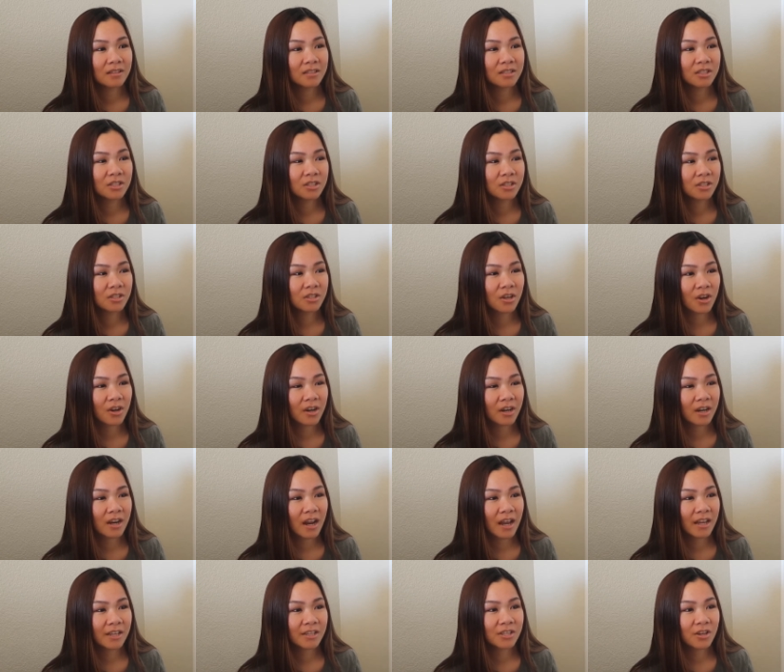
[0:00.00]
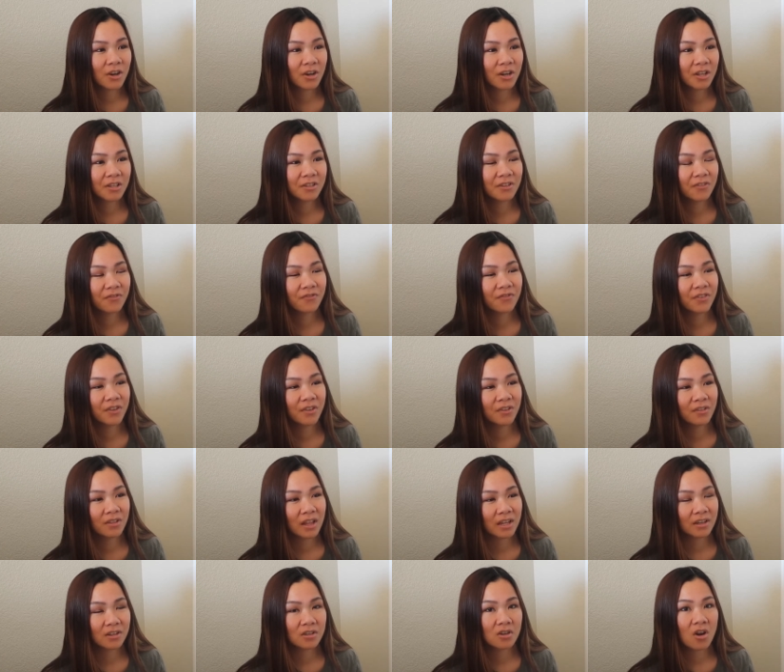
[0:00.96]
started to feel
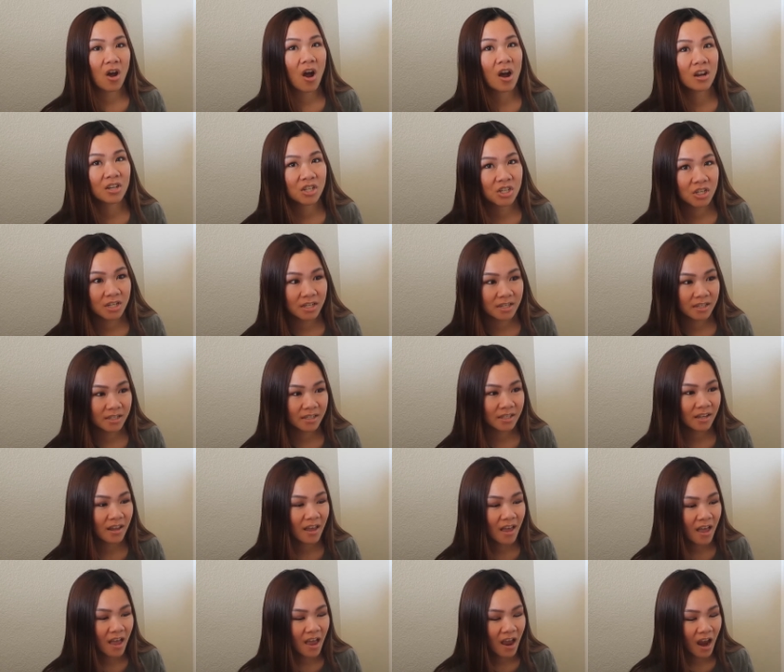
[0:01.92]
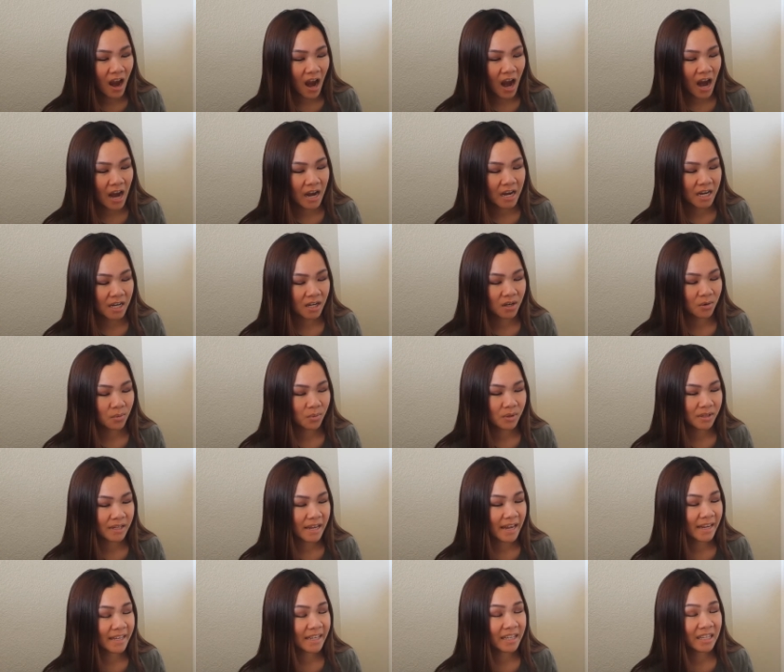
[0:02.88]
like nauseous. I
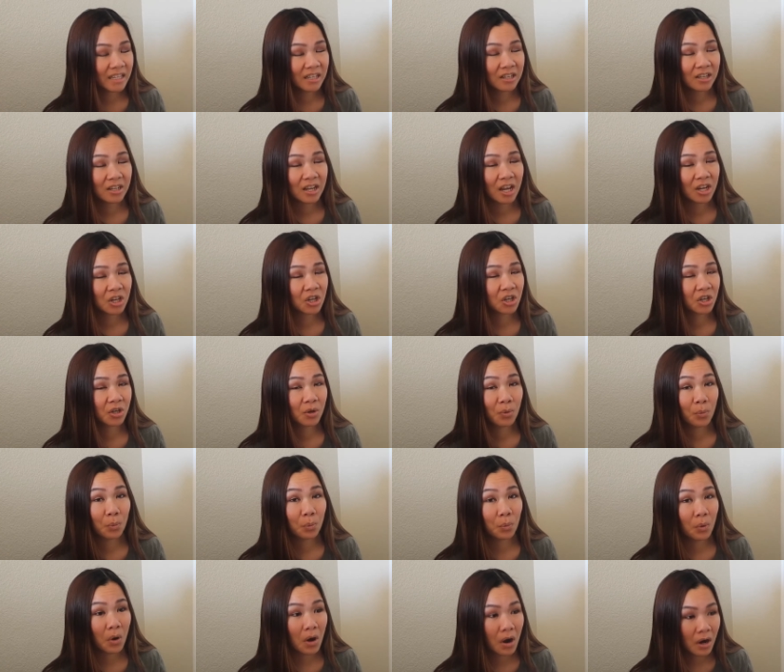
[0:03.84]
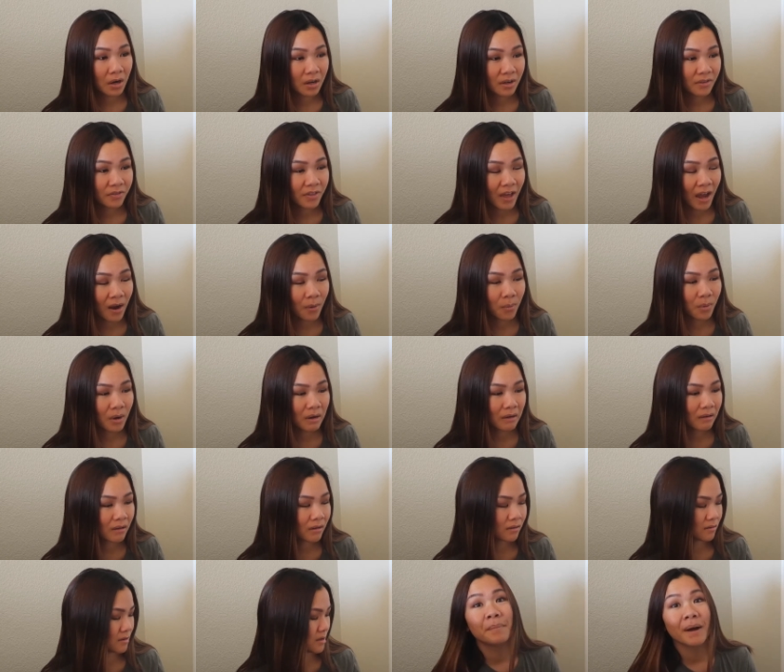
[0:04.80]
couldn't walk that
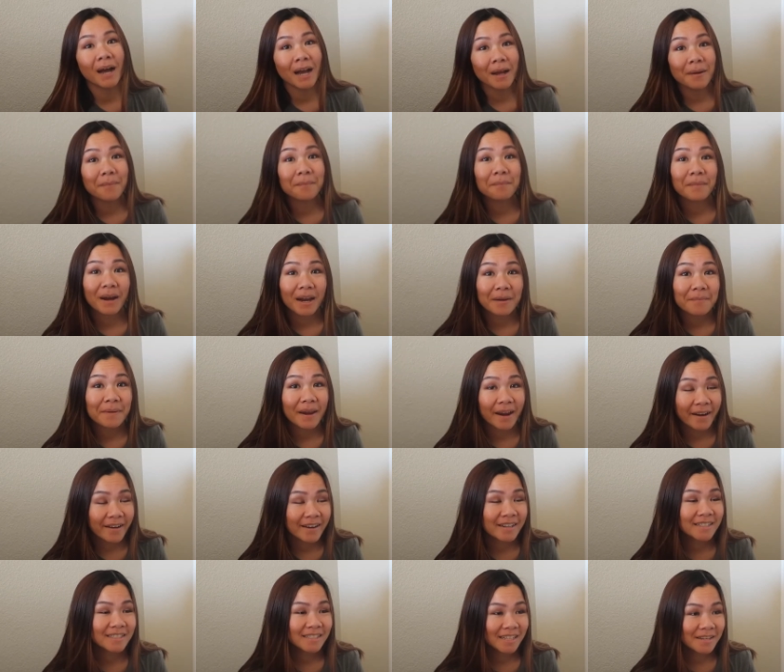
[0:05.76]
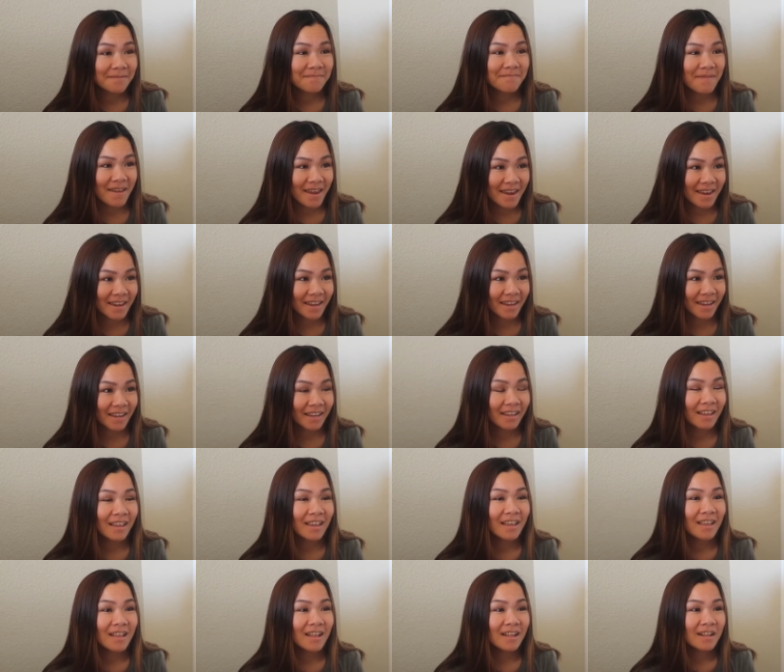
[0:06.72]
well, but my parents did make it.
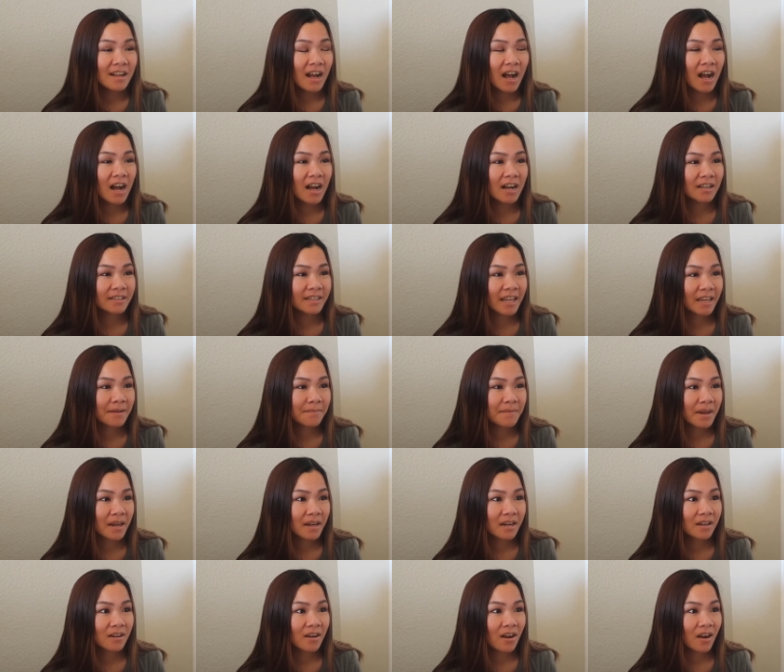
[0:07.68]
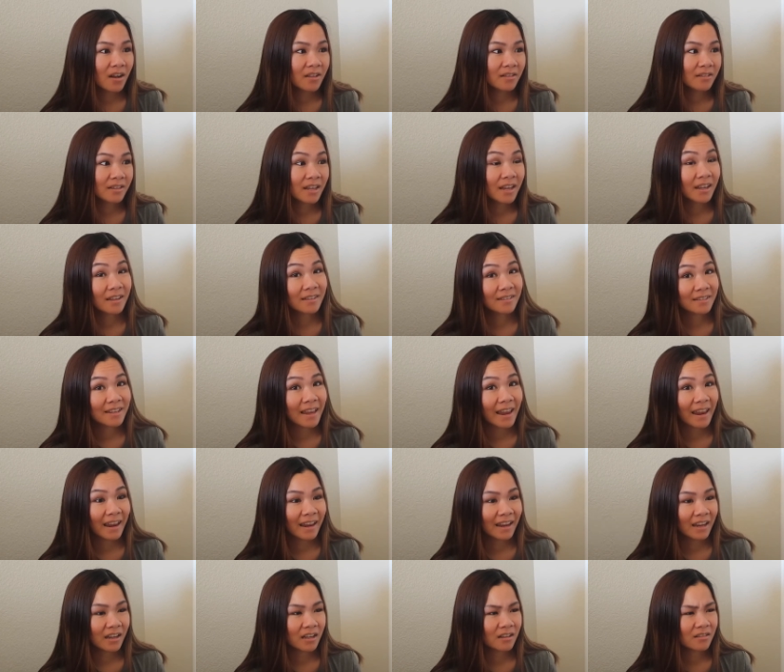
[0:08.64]
They made it on that
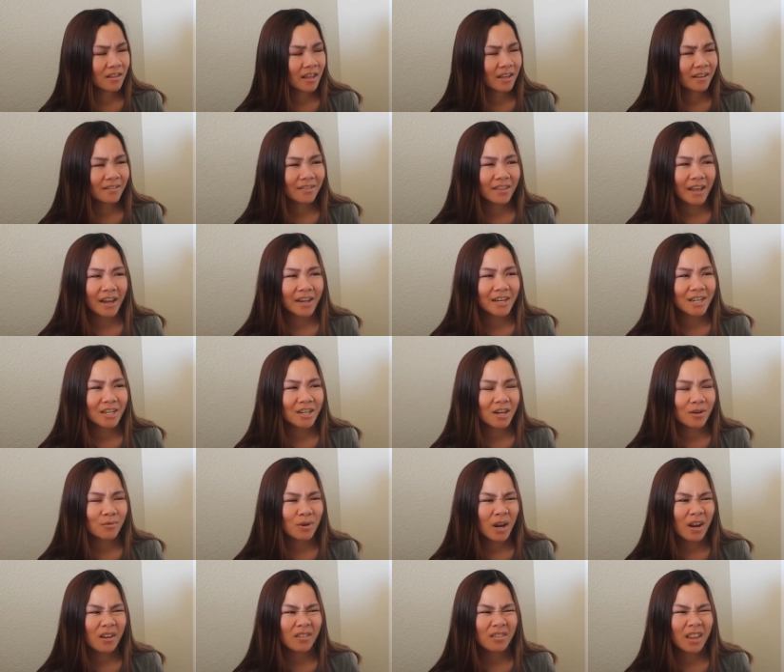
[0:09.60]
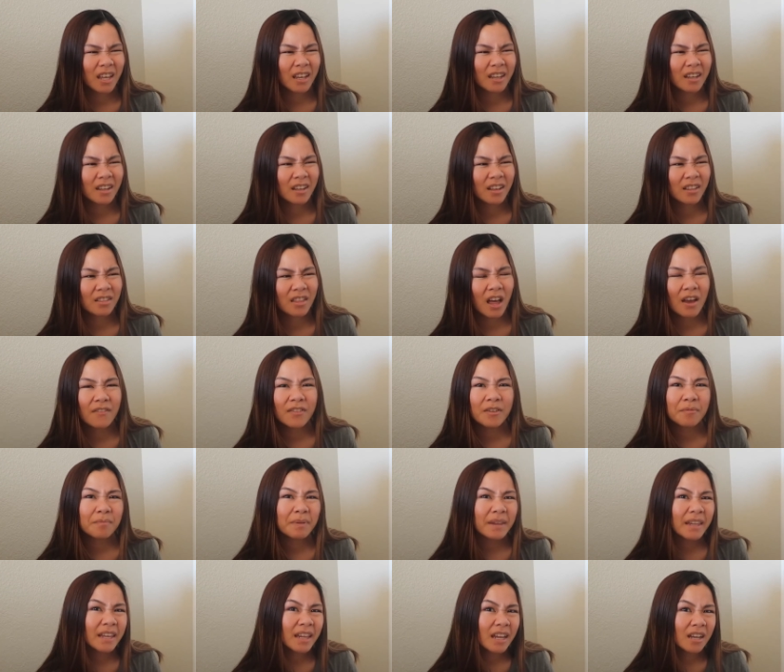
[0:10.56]
day, like later around like
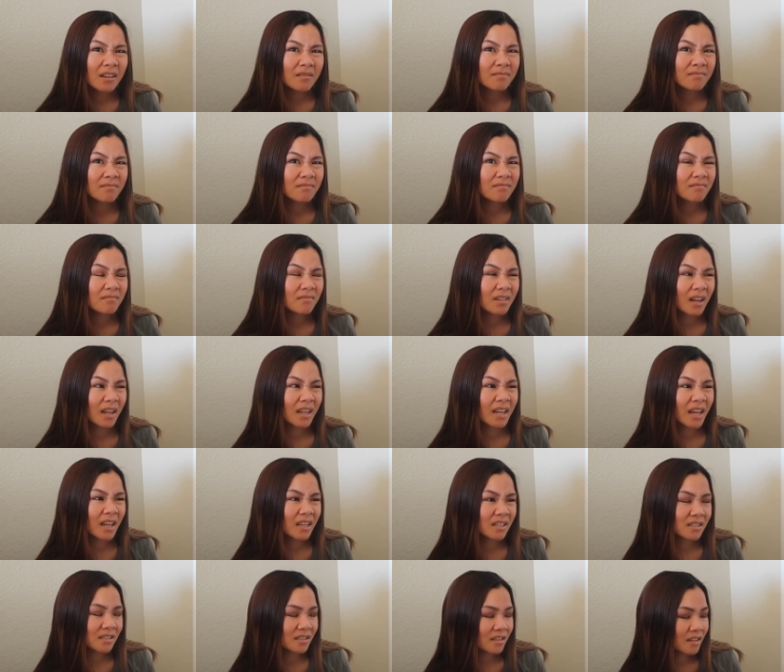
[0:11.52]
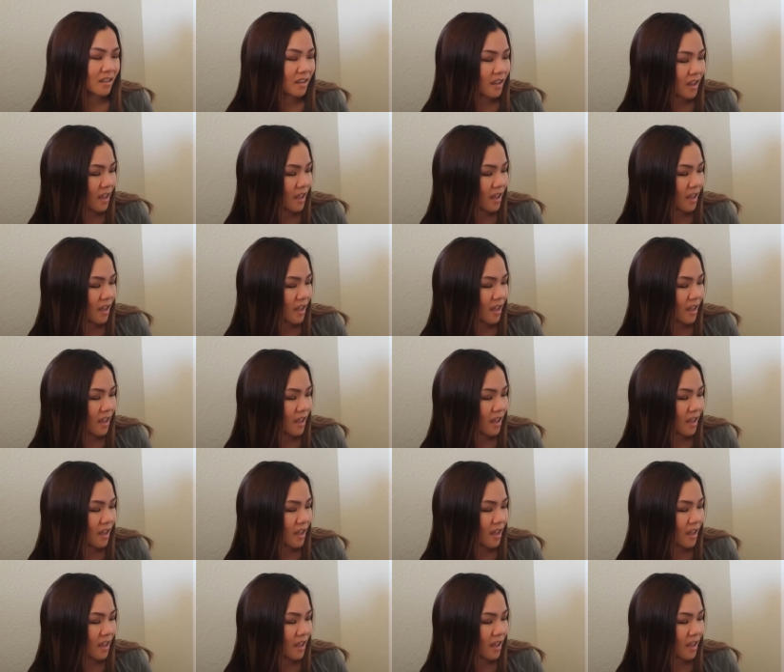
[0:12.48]
11 p.m. I guess,